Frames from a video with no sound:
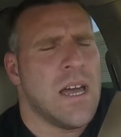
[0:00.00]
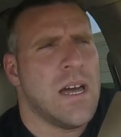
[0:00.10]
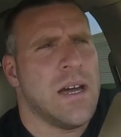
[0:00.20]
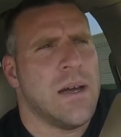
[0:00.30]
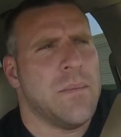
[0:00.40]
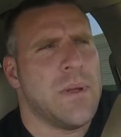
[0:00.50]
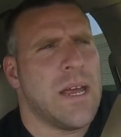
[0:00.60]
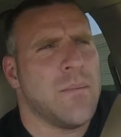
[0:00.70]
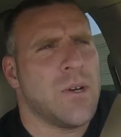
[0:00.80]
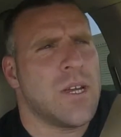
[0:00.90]
but
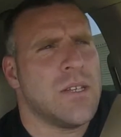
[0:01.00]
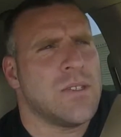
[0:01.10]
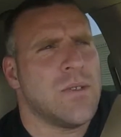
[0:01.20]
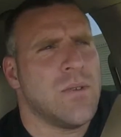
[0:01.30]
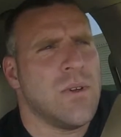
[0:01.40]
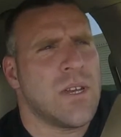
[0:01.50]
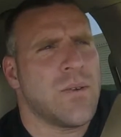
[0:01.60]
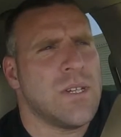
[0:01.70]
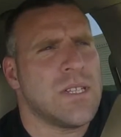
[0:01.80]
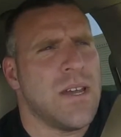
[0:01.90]
I am looking to
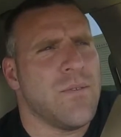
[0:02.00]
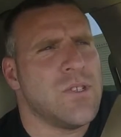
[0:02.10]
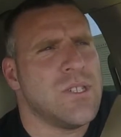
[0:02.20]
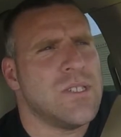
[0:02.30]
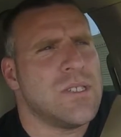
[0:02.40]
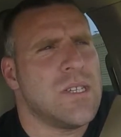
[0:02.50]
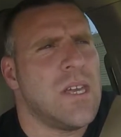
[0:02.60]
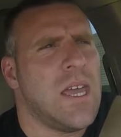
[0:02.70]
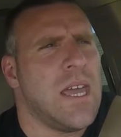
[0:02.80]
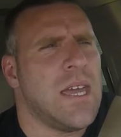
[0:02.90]
increase leverages,
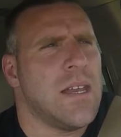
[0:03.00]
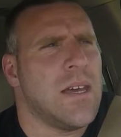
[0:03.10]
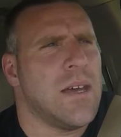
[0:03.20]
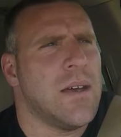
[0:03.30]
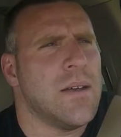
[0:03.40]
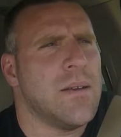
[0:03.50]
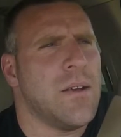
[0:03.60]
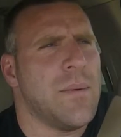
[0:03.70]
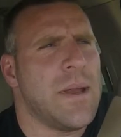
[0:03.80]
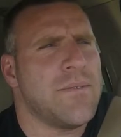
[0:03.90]
and I'm
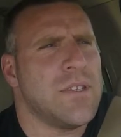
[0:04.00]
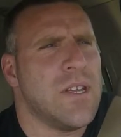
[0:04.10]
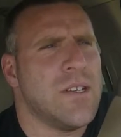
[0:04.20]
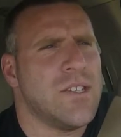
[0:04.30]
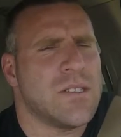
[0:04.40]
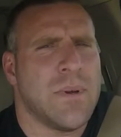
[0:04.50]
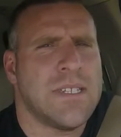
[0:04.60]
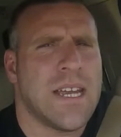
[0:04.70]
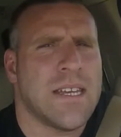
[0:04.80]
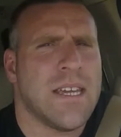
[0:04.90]
gonna have to adjust my
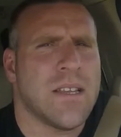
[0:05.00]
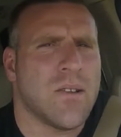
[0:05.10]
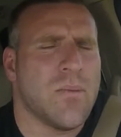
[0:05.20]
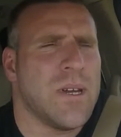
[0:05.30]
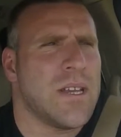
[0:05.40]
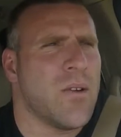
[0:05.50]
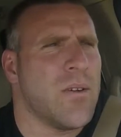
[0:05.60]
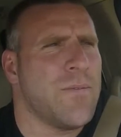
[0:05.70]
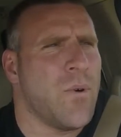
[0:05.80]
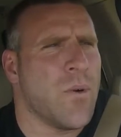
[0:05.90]
technique a little bit
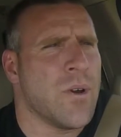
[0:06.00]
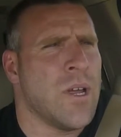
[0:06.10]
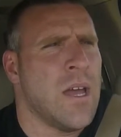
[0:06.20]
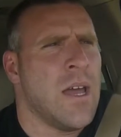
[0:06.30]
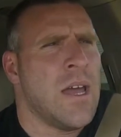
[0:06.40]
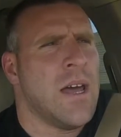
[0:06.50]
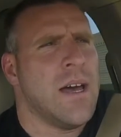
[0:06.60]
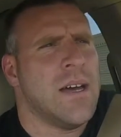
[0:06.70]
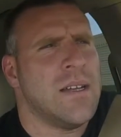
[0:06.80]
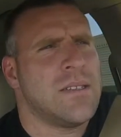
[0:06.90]
going forward
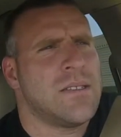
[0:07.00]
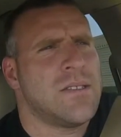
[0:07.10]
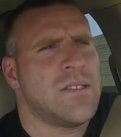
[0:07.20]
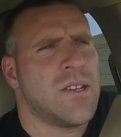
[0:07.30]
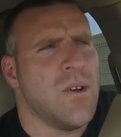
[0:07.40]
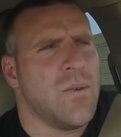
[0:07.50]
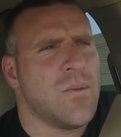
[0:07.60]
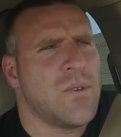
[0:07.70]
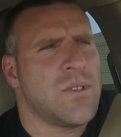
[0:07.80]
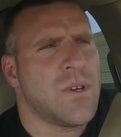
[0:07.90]
to
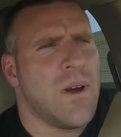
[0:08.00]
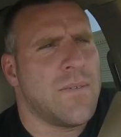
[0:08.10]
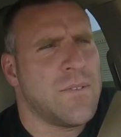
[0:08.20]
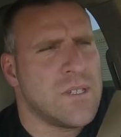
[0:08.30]
go after the